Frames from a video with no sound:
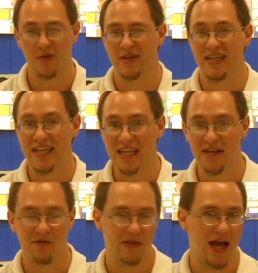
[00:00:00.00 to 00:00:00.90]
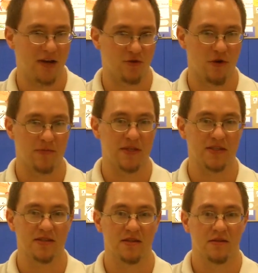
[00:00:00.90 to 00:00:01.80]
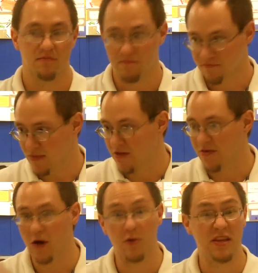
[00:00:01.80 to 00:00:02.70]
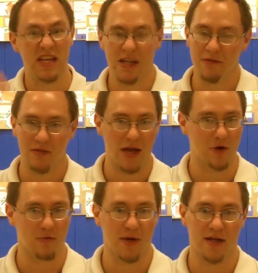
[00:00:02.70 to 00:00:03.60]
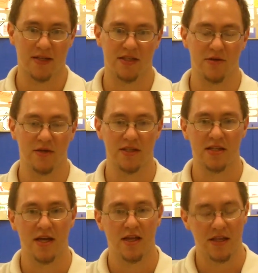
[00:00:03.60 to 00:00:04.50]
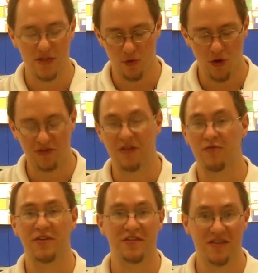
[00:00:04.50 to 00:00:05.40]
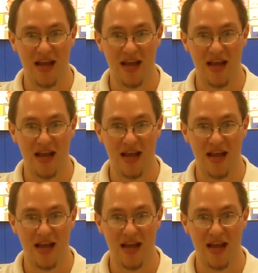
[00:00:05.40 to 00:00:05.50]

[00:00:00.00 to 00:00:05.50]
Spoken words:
And there are E-flat trumpets. They follow the E-flat harmonic series. These are all different